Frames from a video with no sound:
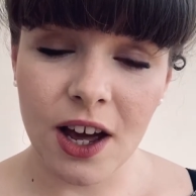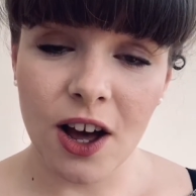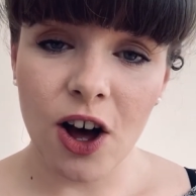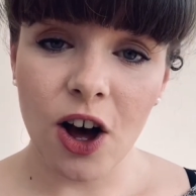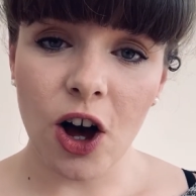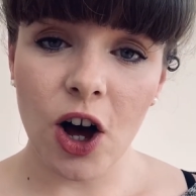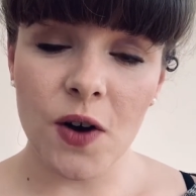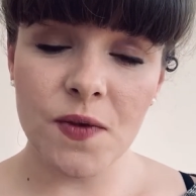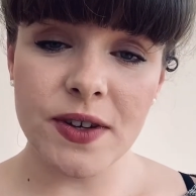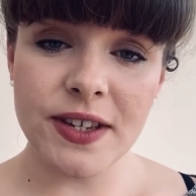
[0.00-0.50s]

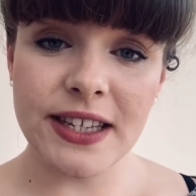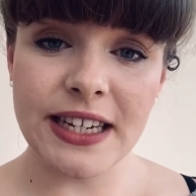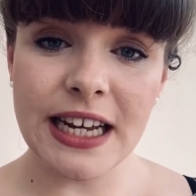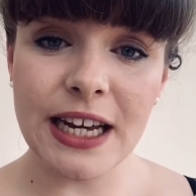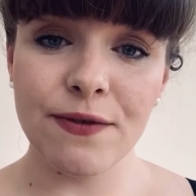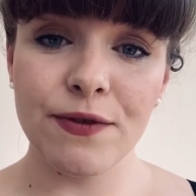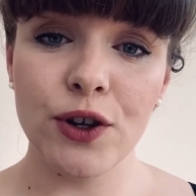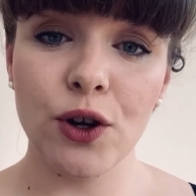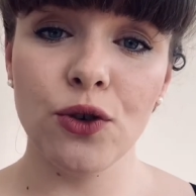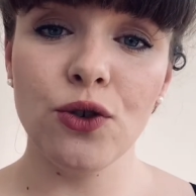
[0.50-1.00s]
Obviously, if
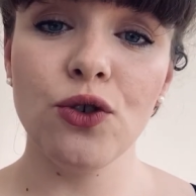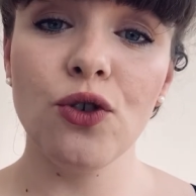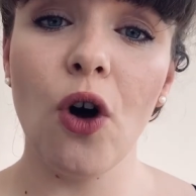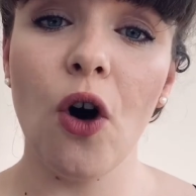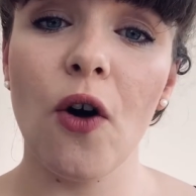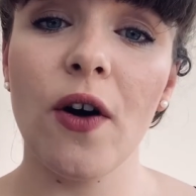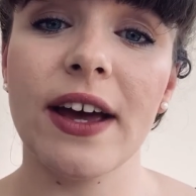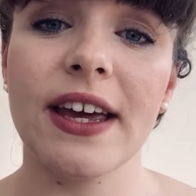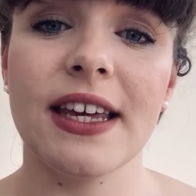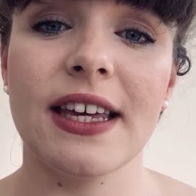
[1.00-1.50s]
you're
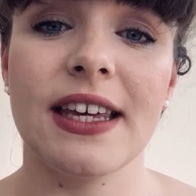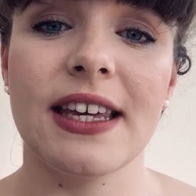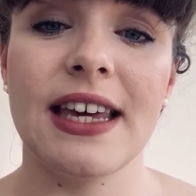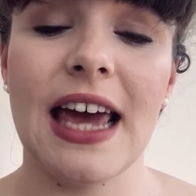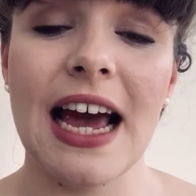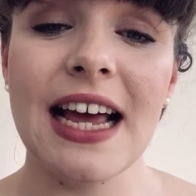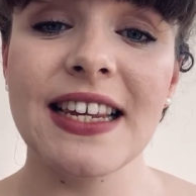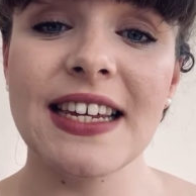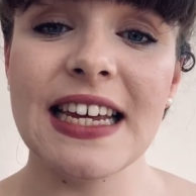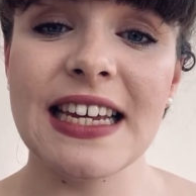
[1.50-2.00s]
not
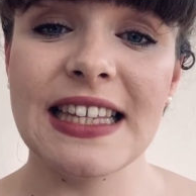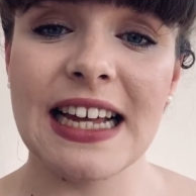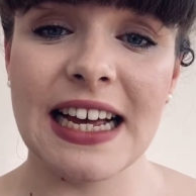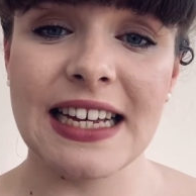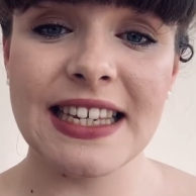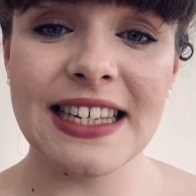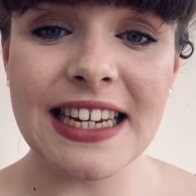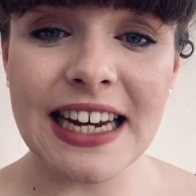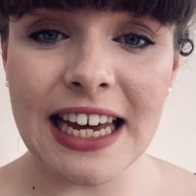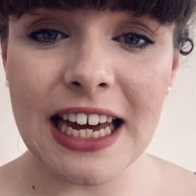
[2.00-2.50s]
getting that
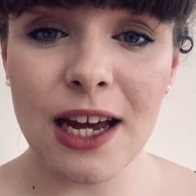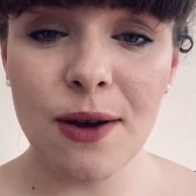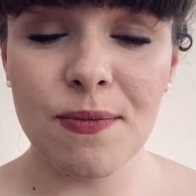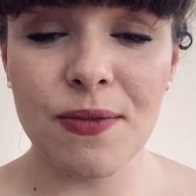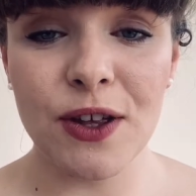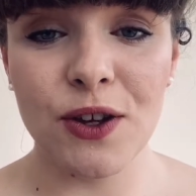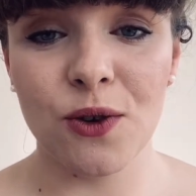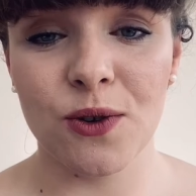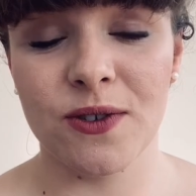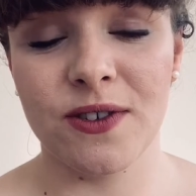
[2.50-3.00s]
sleep, then
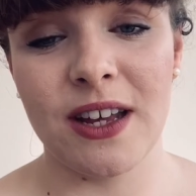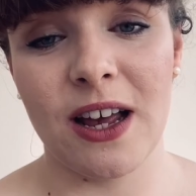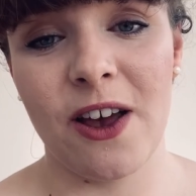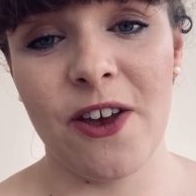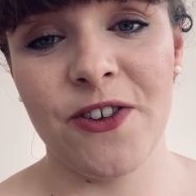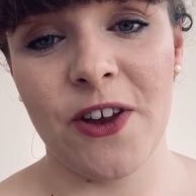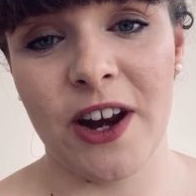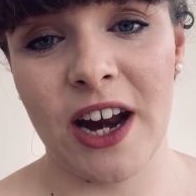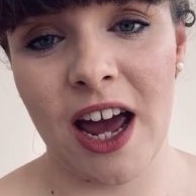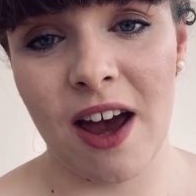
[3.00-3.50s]
your cells
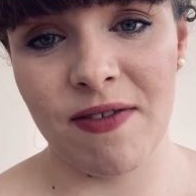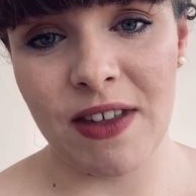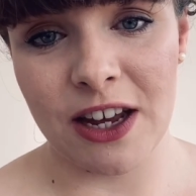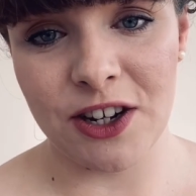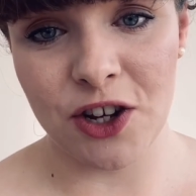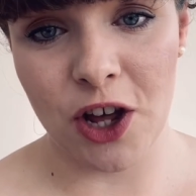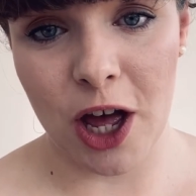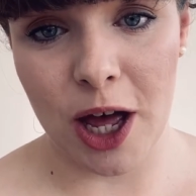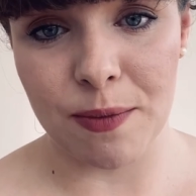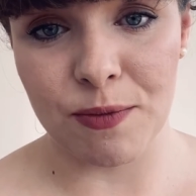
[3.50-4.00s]
don't have that
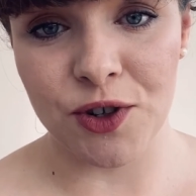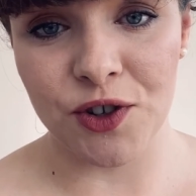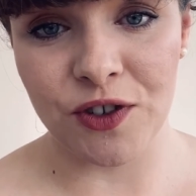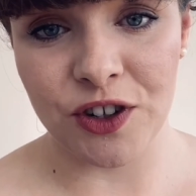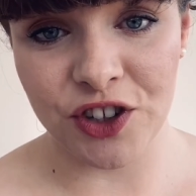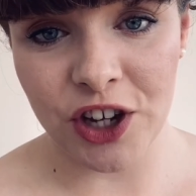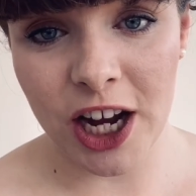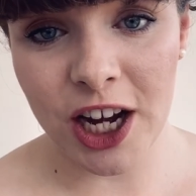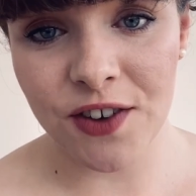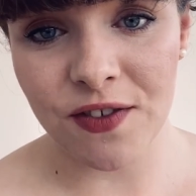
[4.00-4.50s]
time to
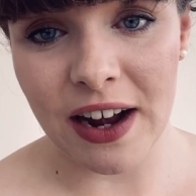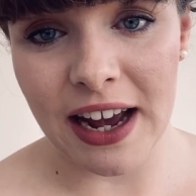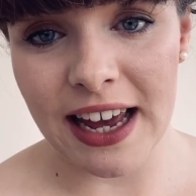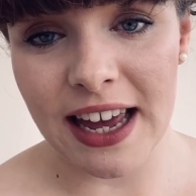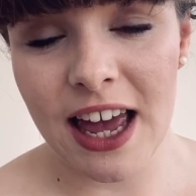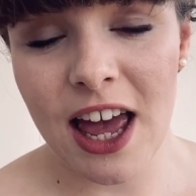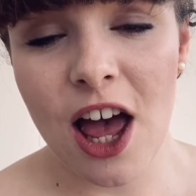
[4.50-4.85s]
regenerate.